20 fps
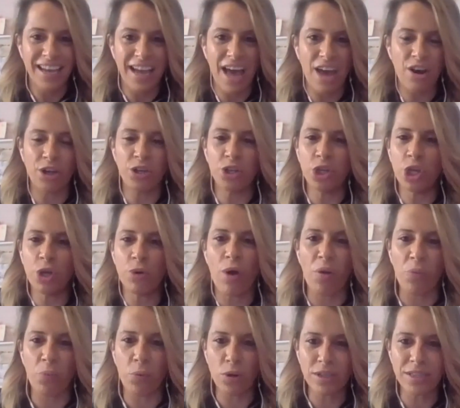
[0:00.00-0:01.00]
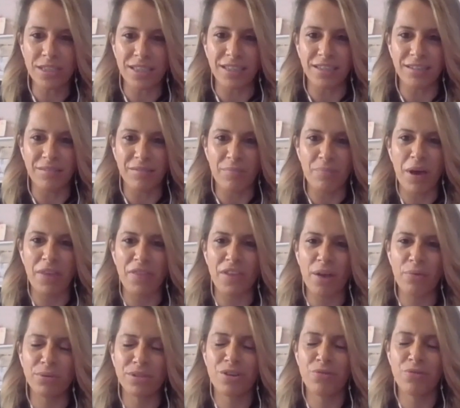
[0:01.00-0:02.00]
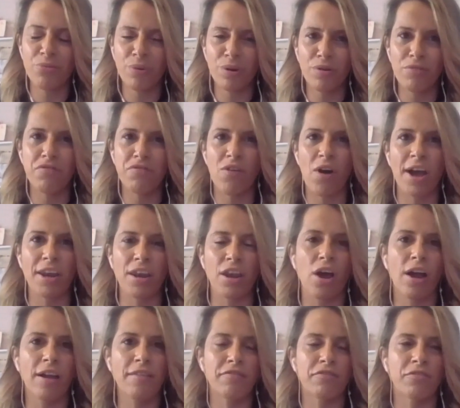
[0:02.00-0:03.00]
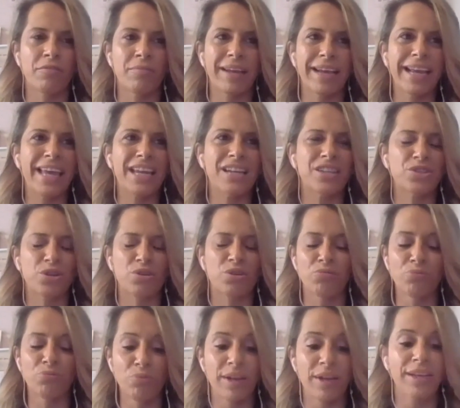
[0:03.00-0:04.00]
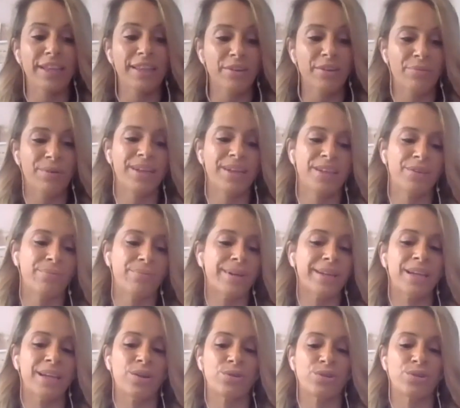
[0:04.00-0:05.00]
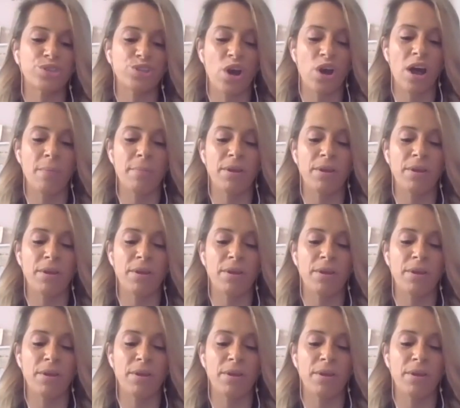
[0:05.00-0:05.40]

And I knew I wasn't, but it was a real fine line for me, and it took a really, really, really long time.